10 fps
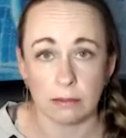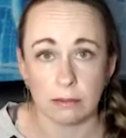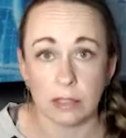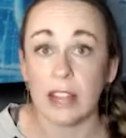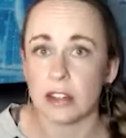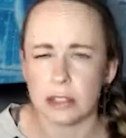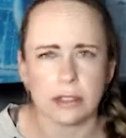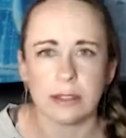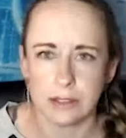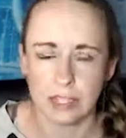
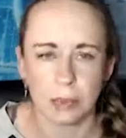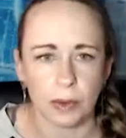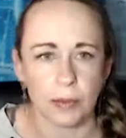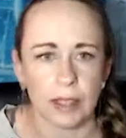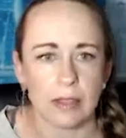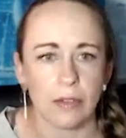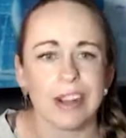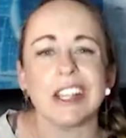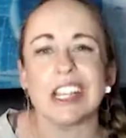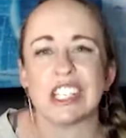lenders, that's the word I'm looking
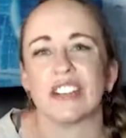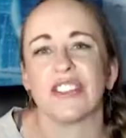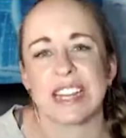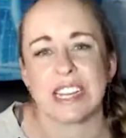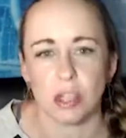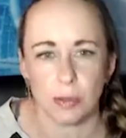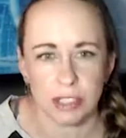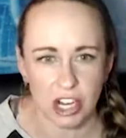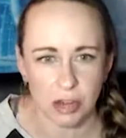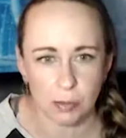for, is your financial
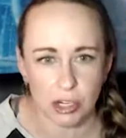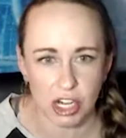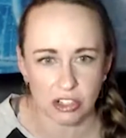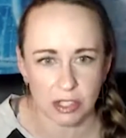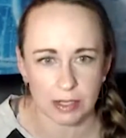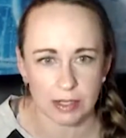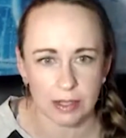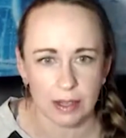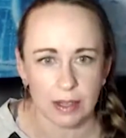projections.